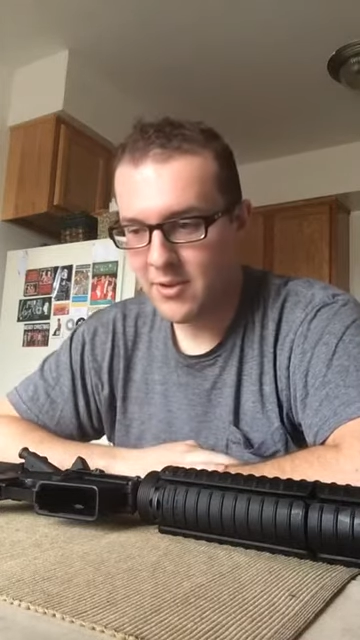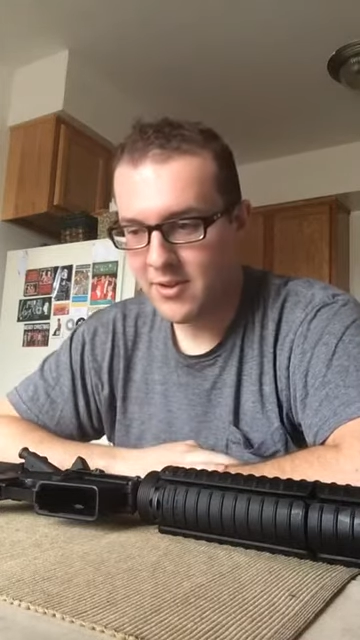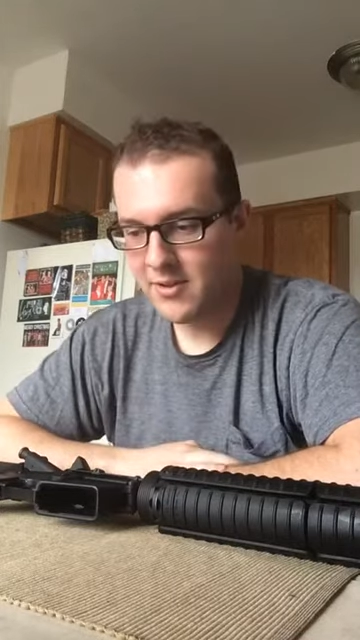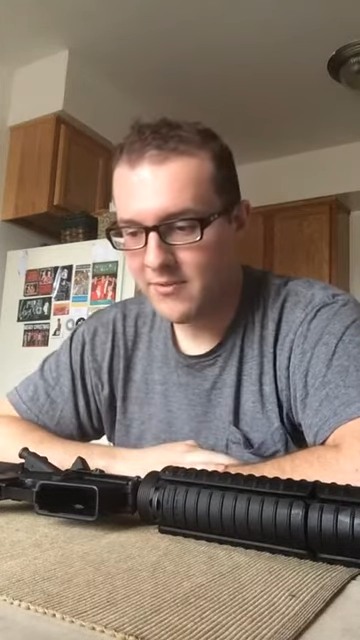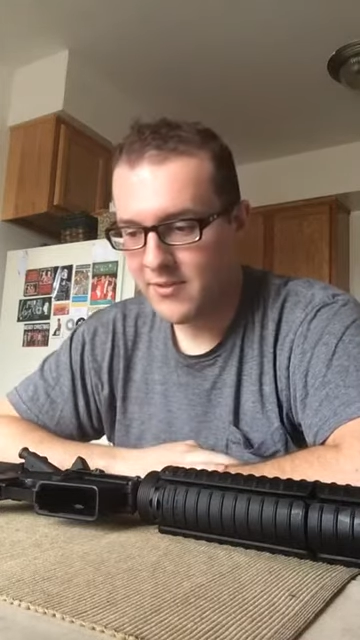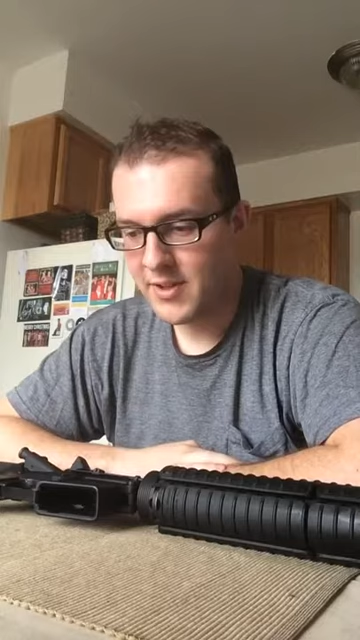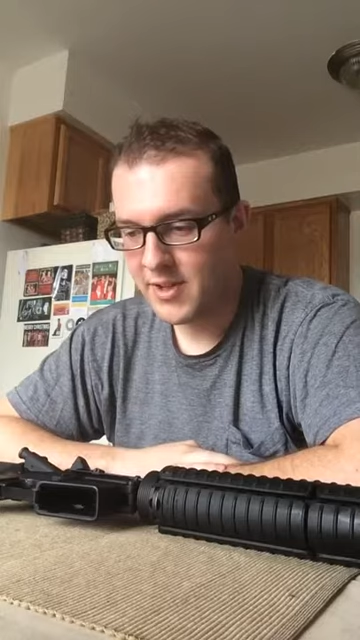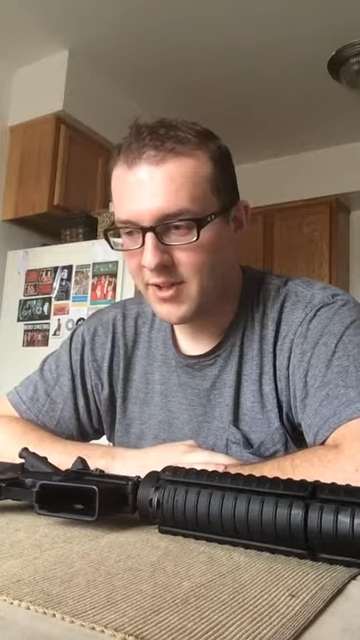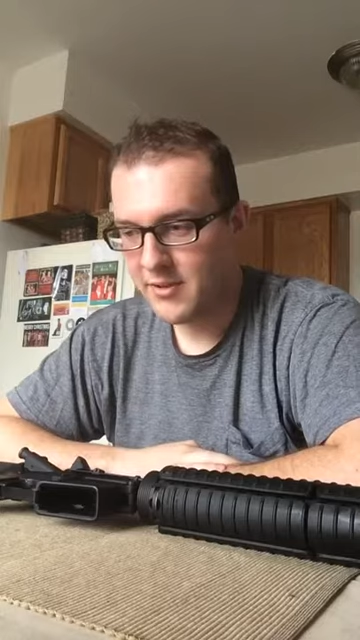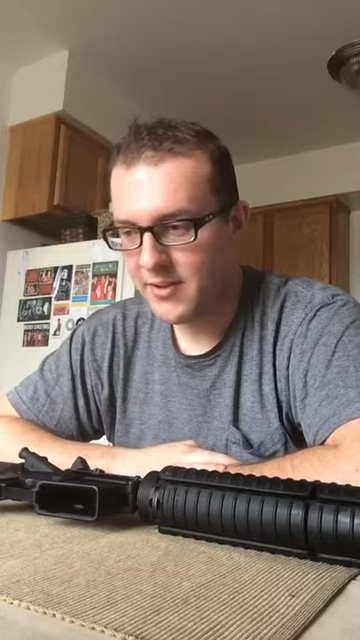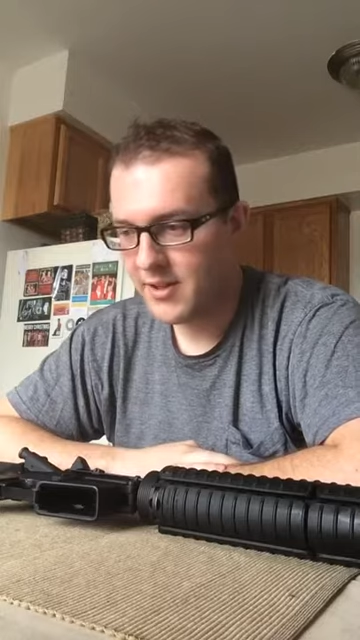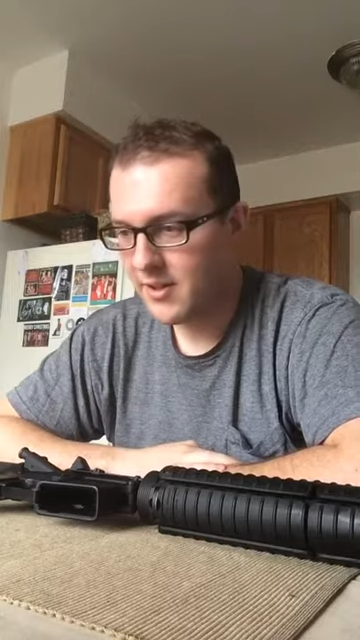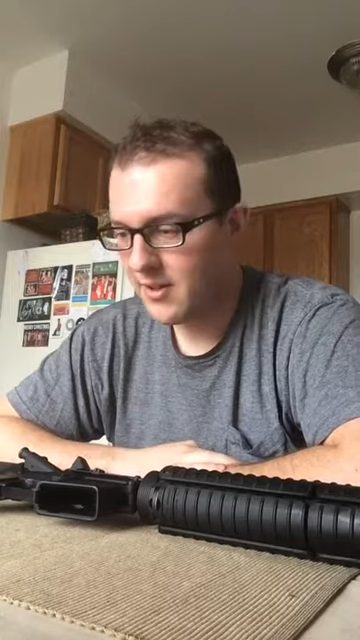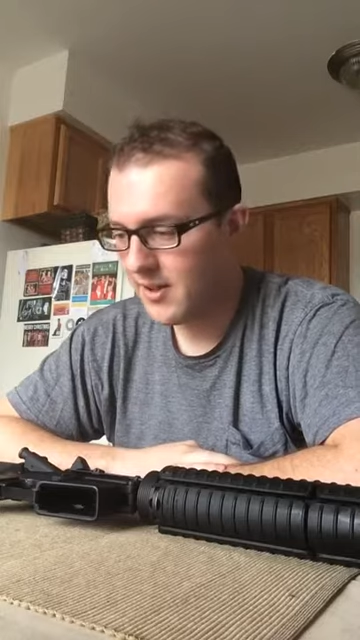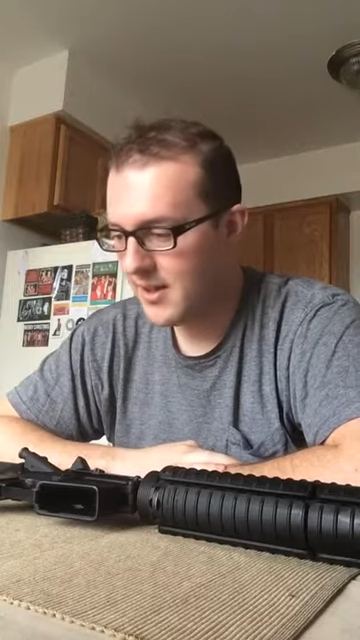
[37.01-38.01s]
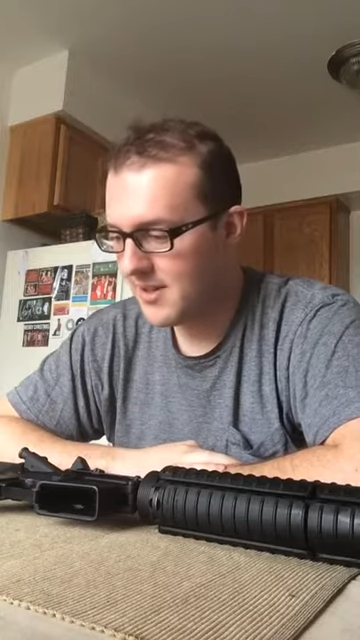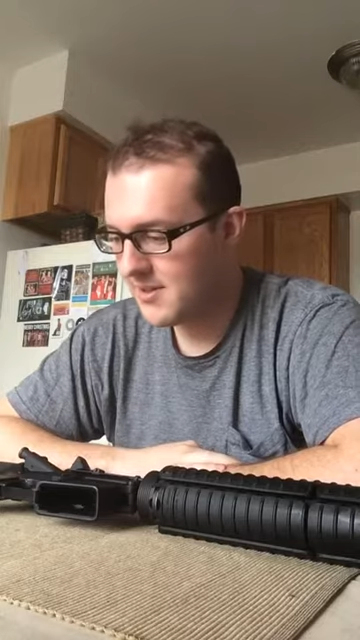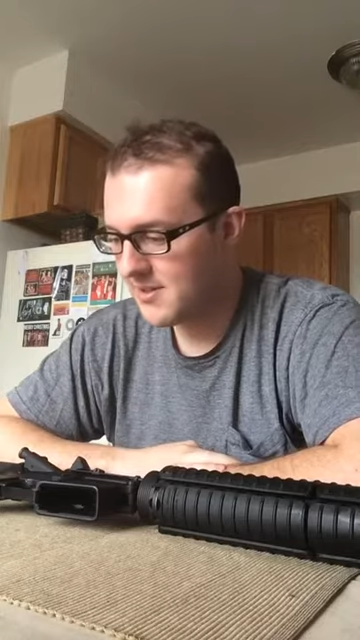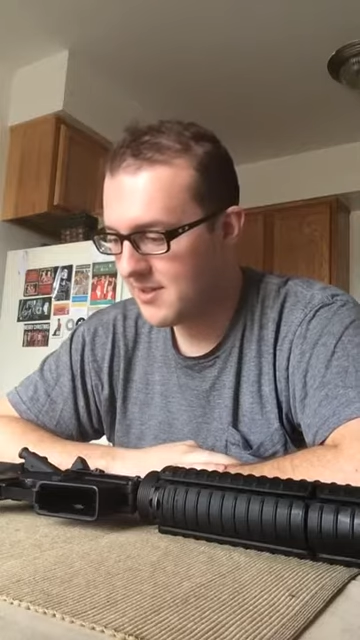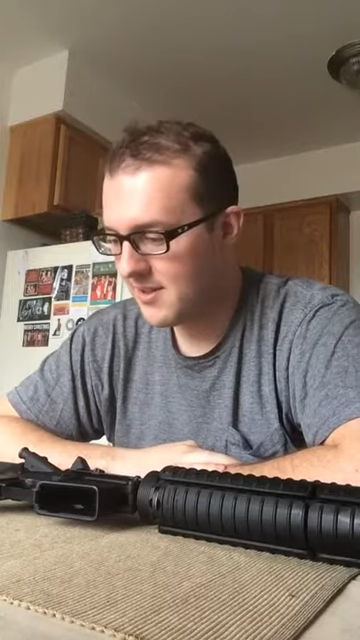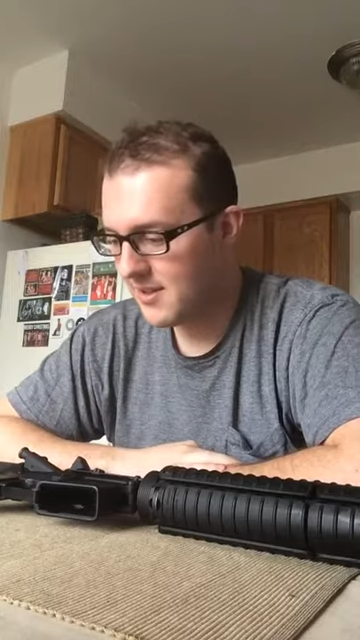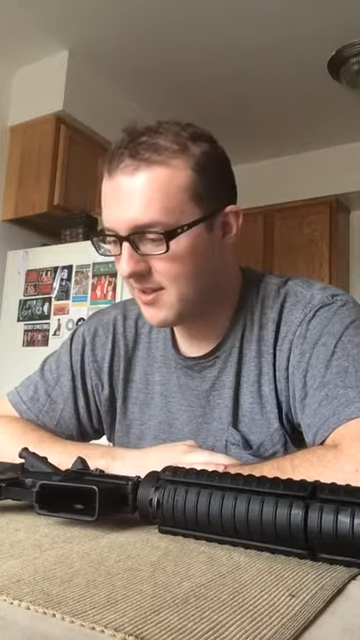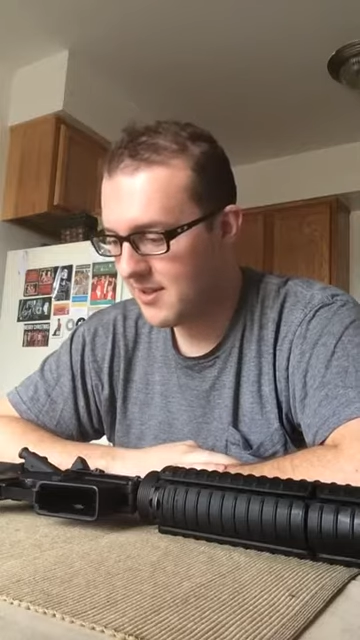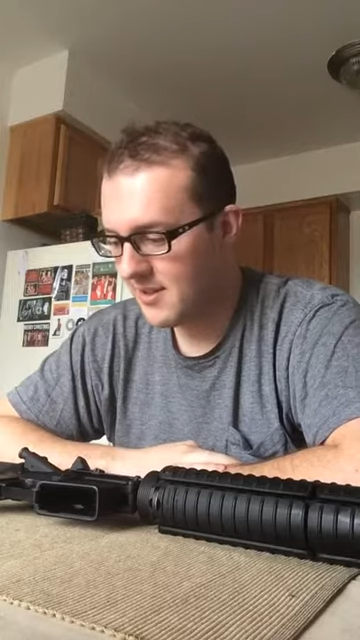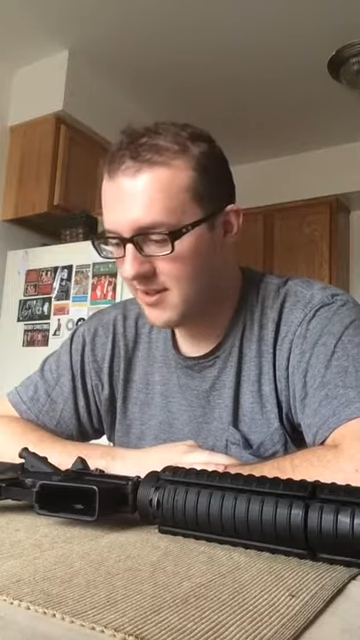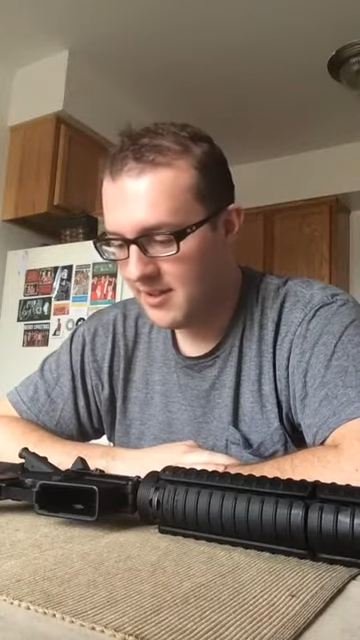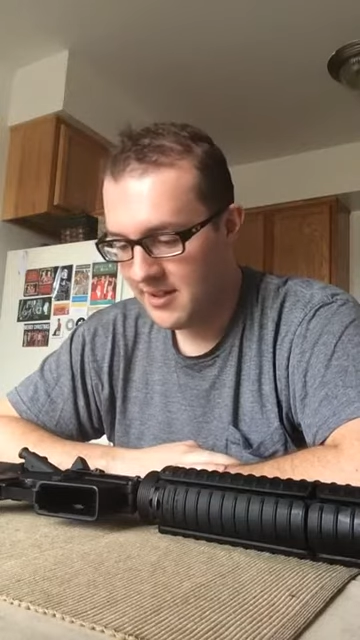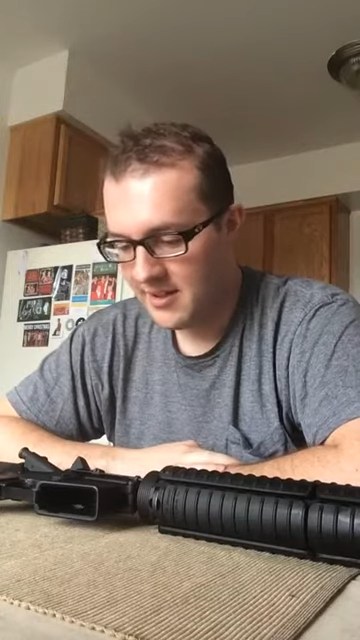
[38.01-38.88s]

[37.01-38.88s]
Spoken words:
on the video here as the